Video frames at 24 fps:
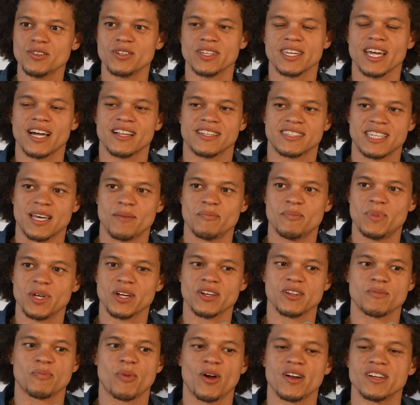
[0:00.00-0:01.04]
And you gotta let that
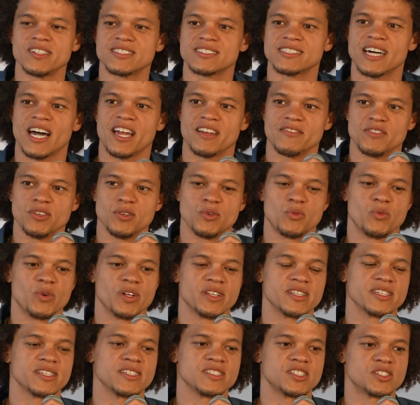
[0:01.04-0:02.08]
bigger part inside of you
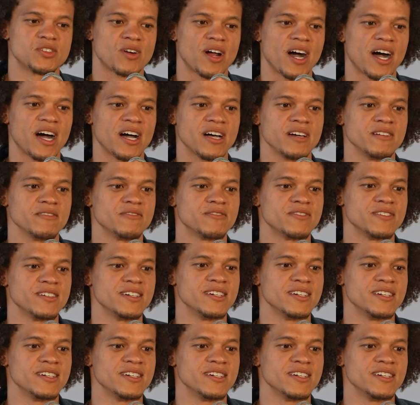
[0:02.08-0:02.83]
really drive